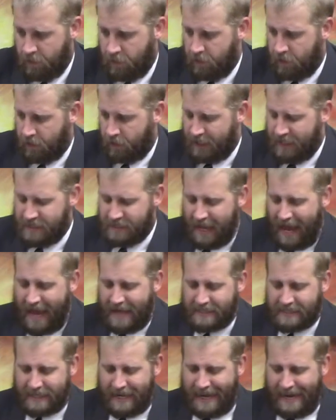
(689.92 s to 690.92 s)
He's
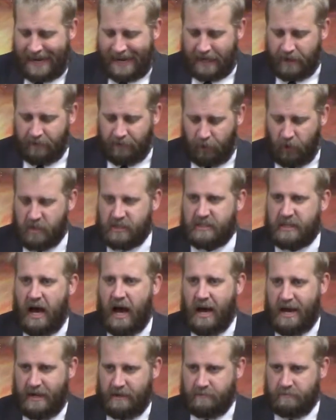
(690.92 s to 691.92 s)
asking for a
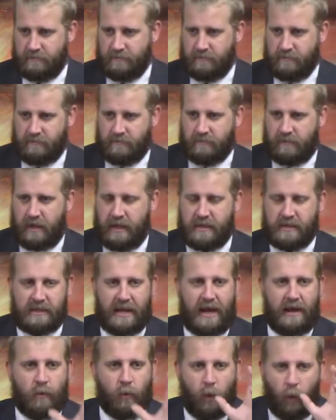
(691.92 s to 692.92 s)
sign. He's
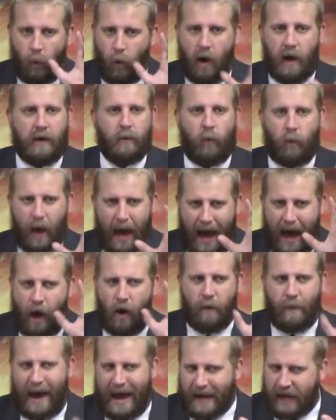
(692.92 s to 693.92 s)
saying, Well, what, how
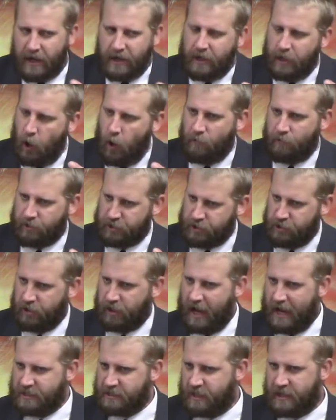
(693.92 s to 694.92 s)
am I going to know for sure that
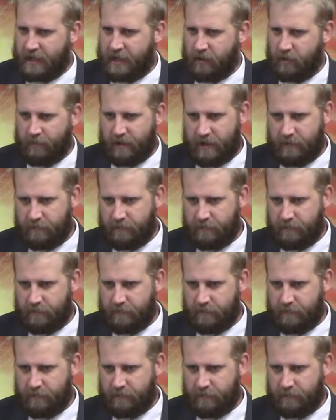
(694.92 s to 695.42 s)
God's going to heal me?